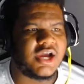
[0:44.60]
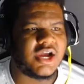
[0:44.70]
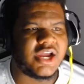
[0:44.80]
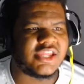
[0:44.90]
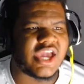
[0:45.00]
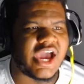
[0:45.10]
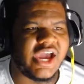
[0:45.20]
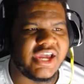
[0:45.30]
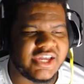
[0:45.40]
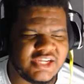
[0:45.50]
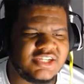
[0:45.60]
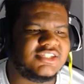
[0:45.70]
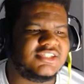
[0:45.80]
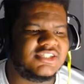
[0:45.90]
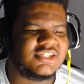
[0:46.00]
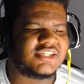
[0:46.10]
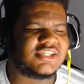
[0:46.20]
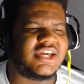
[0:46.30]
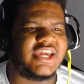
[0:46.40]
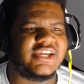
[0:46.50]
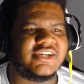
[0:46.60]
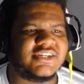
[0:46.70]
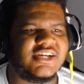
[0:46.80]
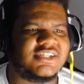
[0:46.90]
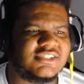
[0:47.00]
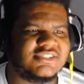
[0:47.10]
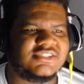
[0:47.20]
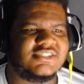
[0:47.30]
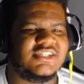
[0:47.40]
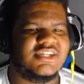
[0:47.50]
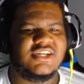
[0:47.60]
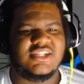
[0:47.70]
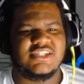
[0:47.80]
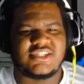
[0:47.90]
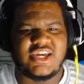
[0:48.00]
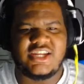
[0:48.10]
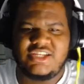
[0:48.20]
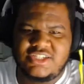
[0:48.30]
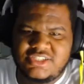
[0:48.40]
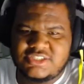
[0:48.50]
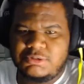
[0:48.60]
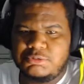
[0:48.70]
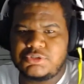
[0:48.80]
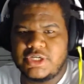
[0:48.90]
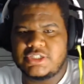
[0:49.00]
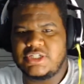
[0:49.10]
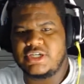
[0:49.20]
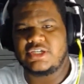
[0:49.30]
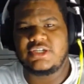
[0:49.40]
Alright, Kang. Kang Crook. Let's get it. Show what you got today.